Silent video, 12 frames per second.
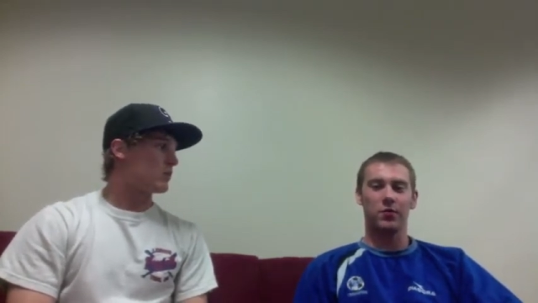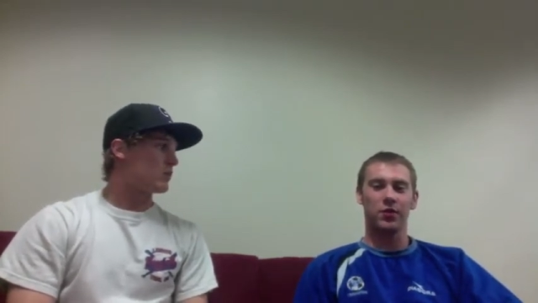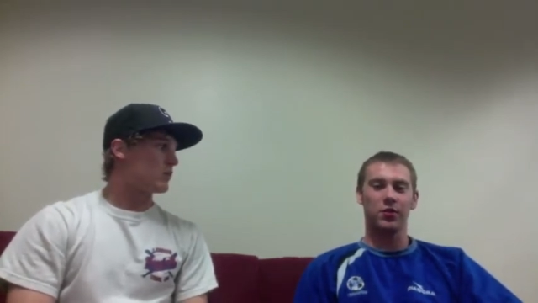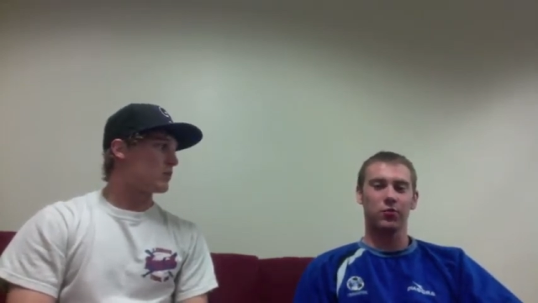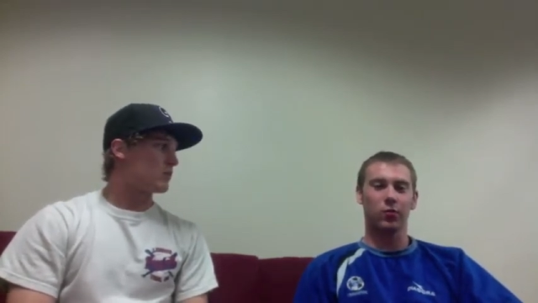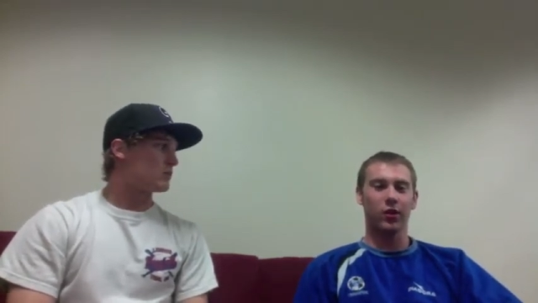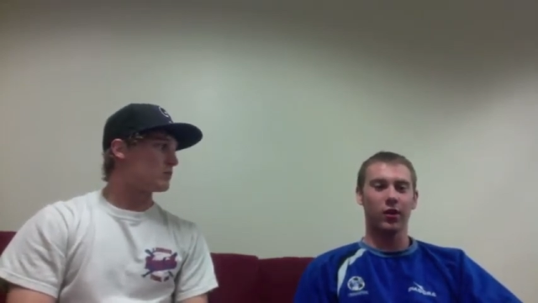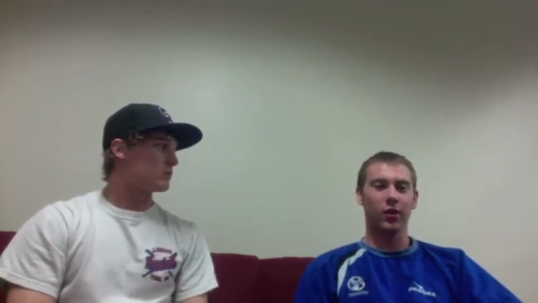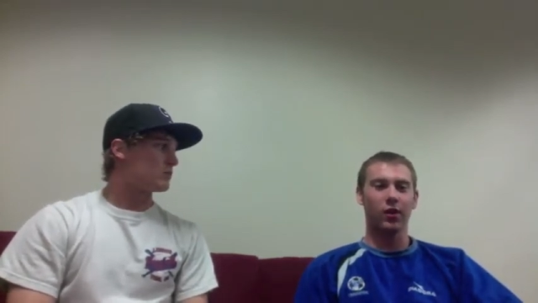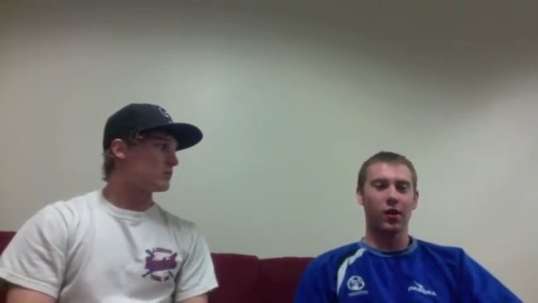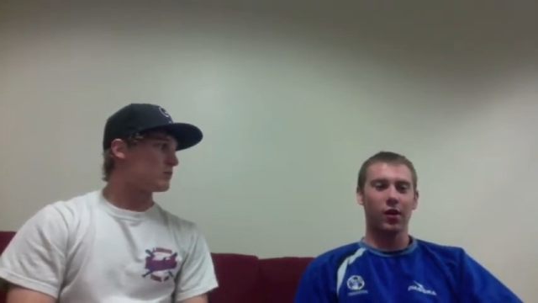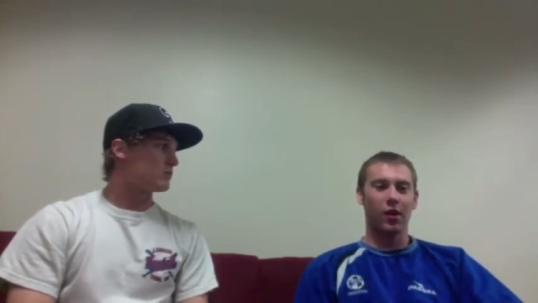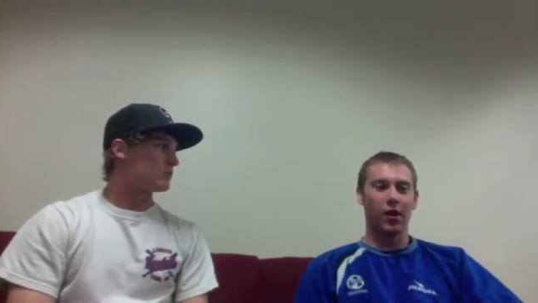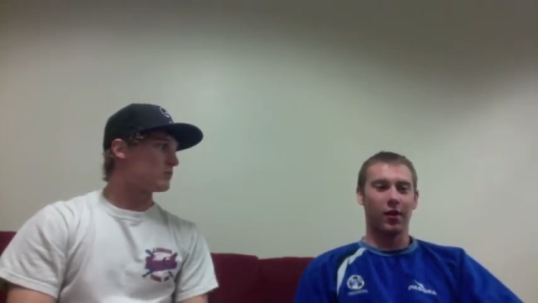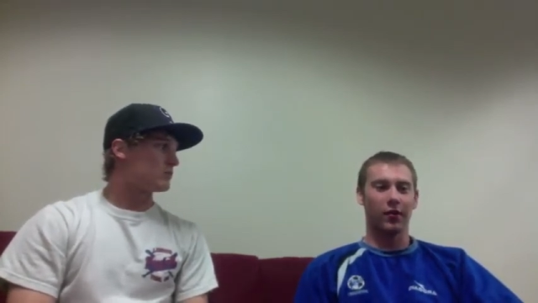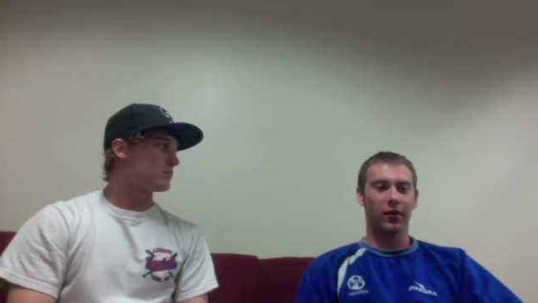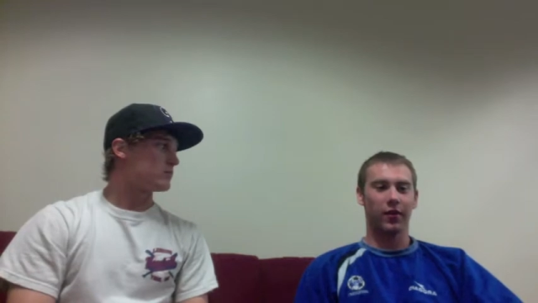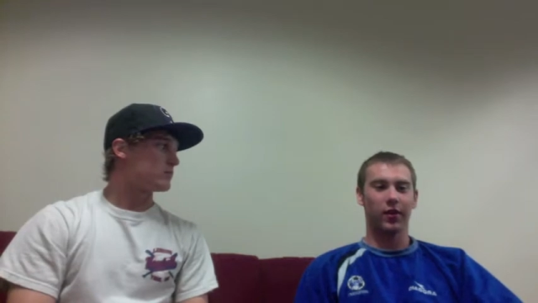Speaker 1: each week, I
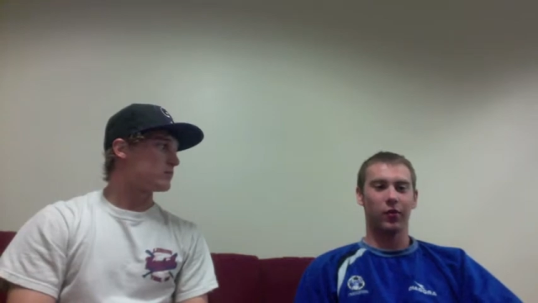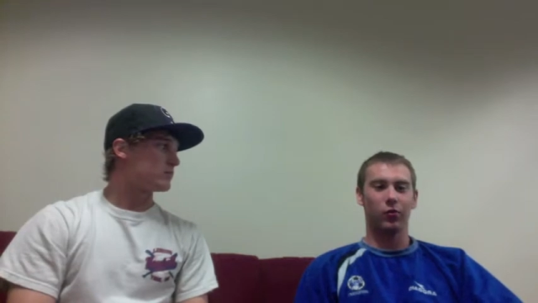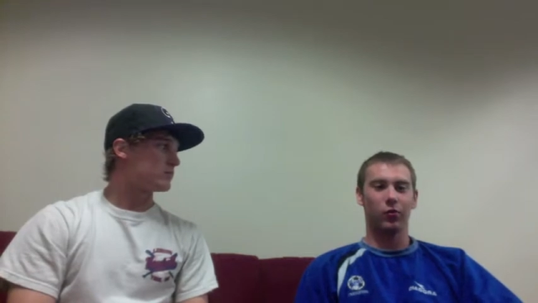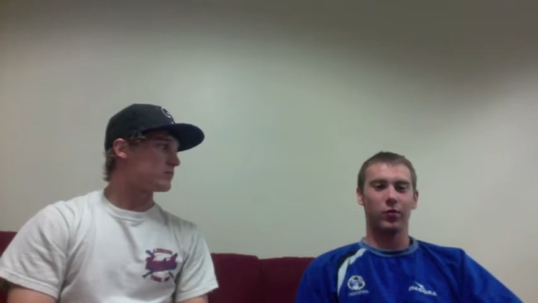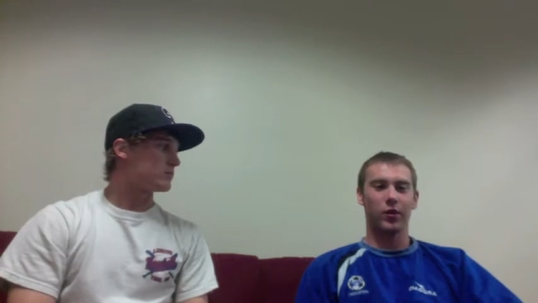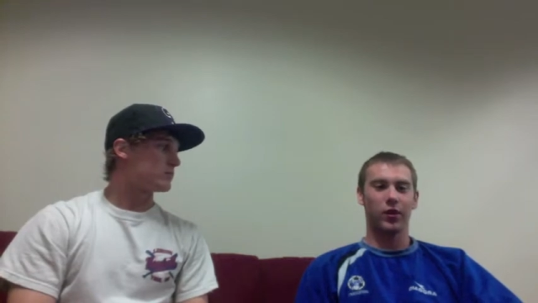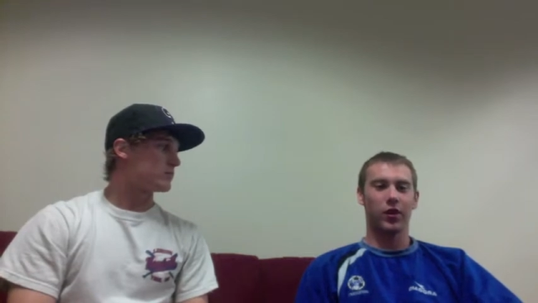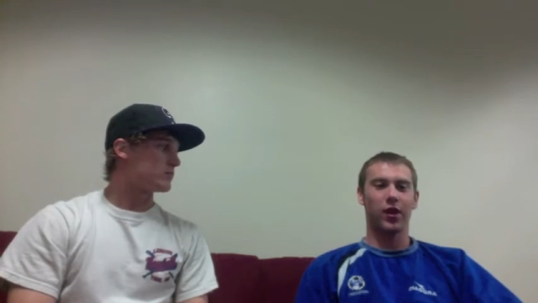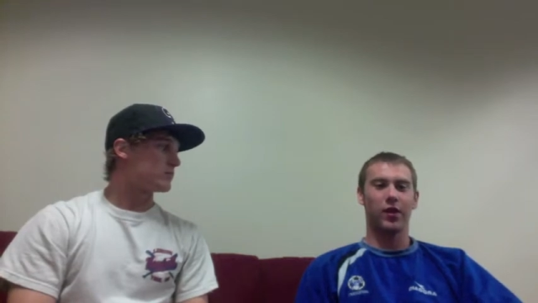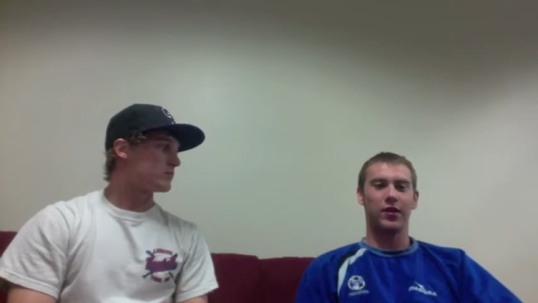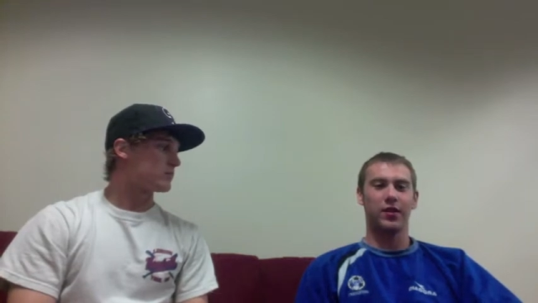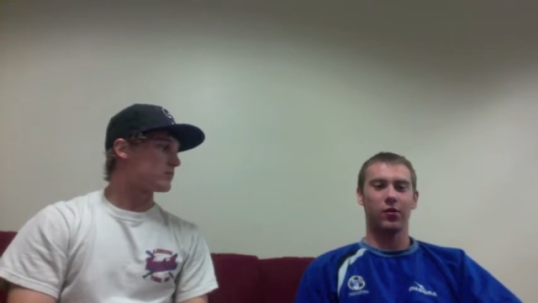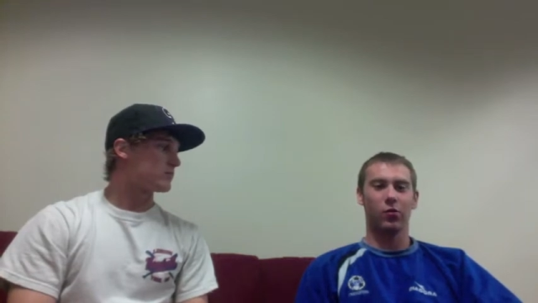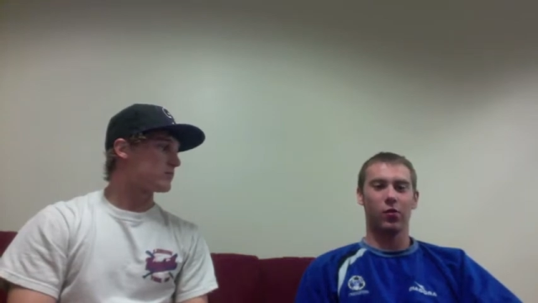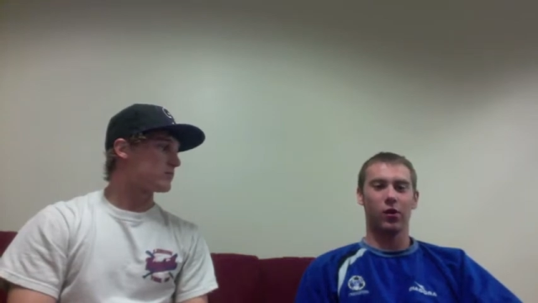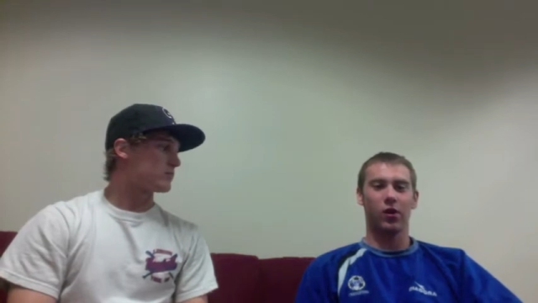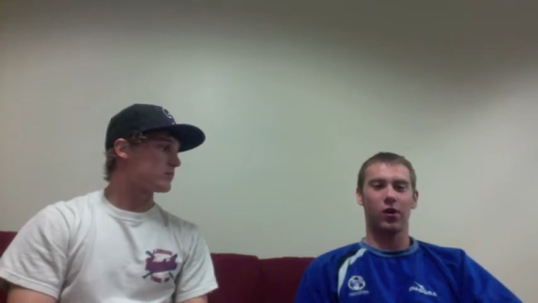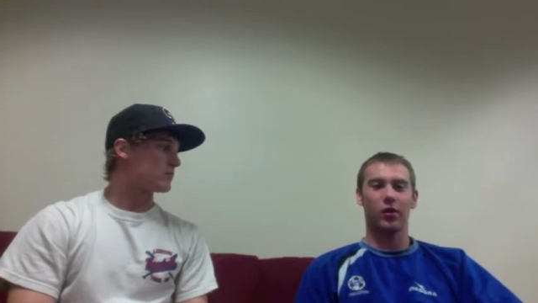think it would be a good idea
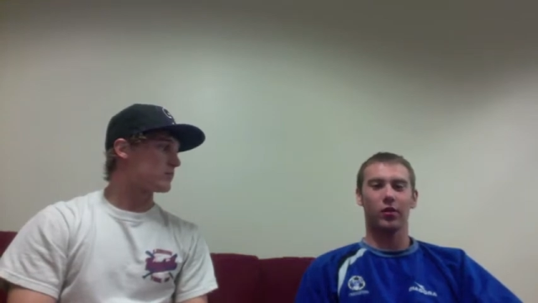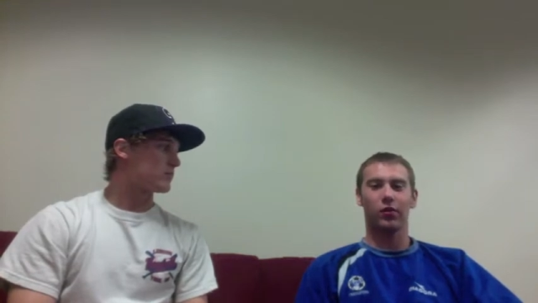where